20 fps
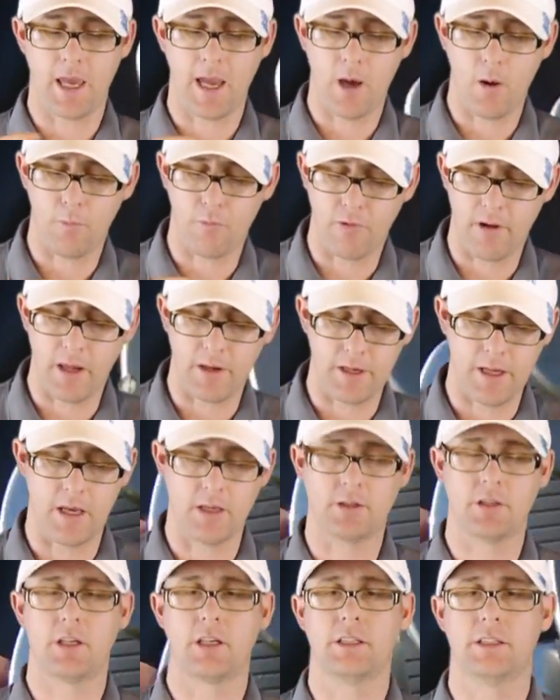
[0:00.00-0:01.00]
help around the
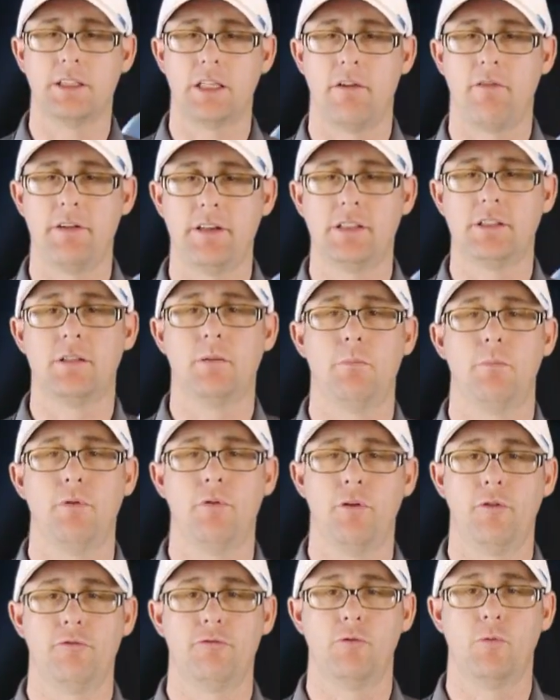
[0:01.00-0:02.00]
outside because there is some
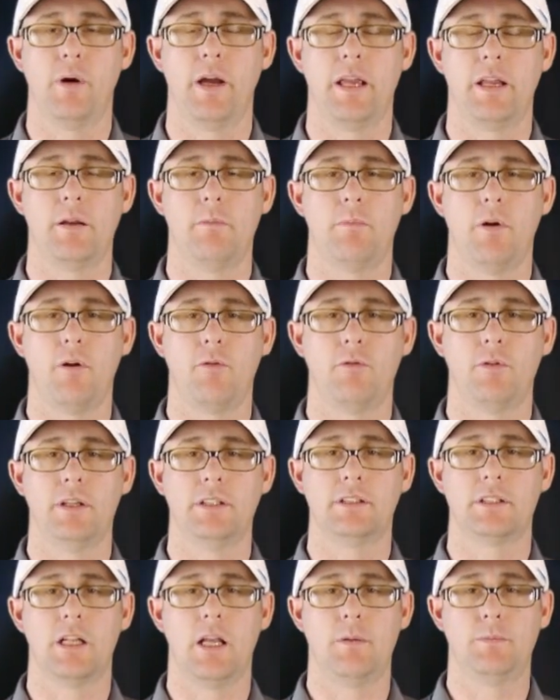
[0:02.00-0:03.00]
peripheral weighting in both of
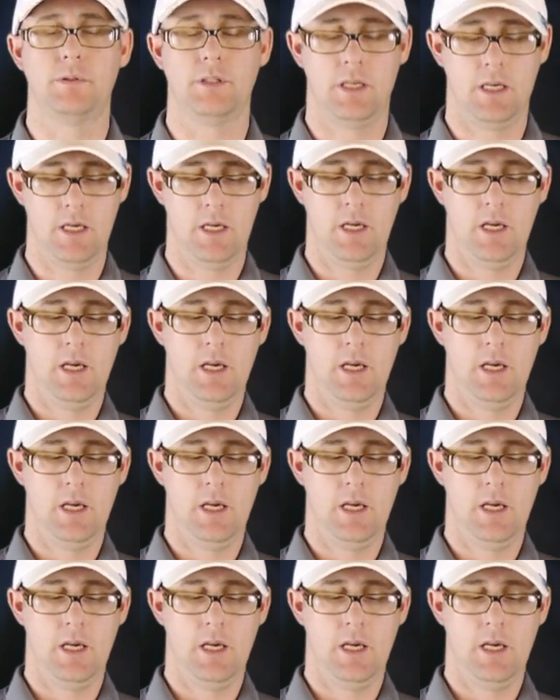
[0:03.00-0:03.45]
these clubs.